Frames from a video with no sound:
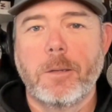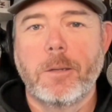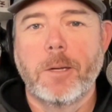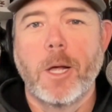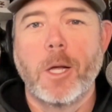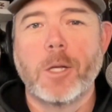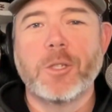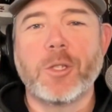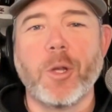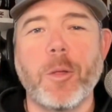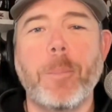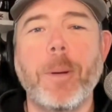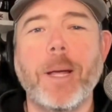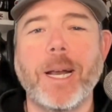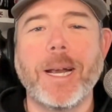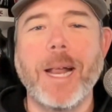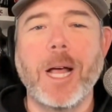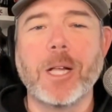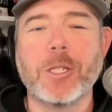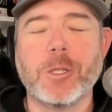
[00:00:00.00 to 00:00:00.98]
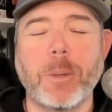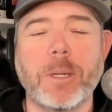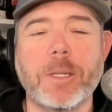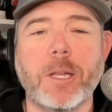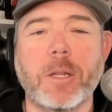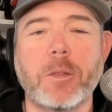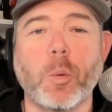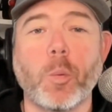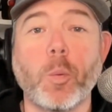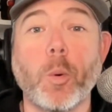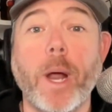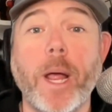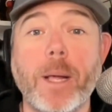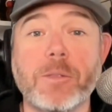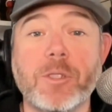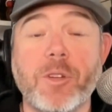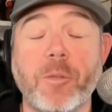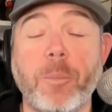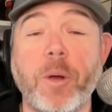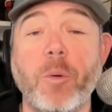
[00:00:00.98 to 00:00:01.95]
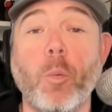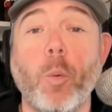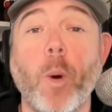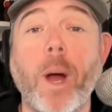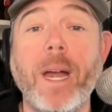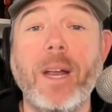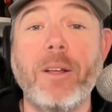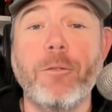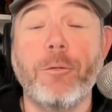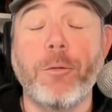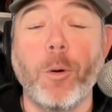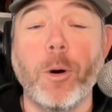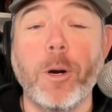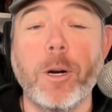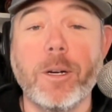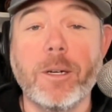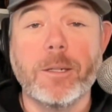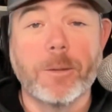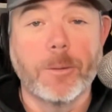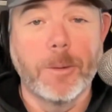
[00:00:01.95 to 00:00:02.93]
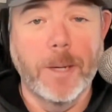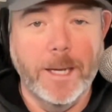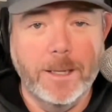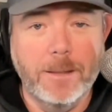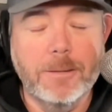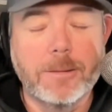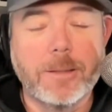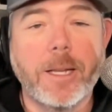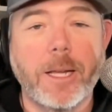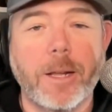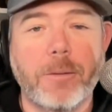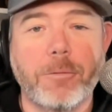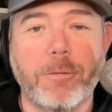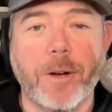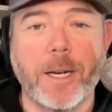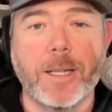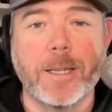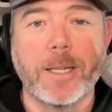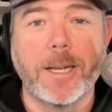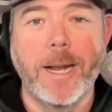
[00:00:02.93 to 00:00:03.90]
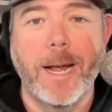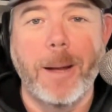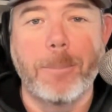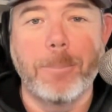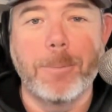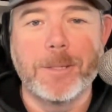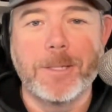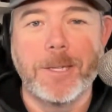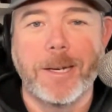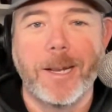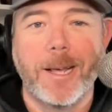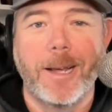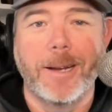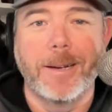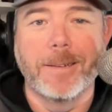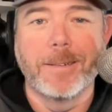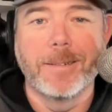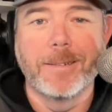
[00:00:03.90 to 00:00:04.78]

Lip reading: So the big announcement that the Rams have been waiting for, well, it finally happened today.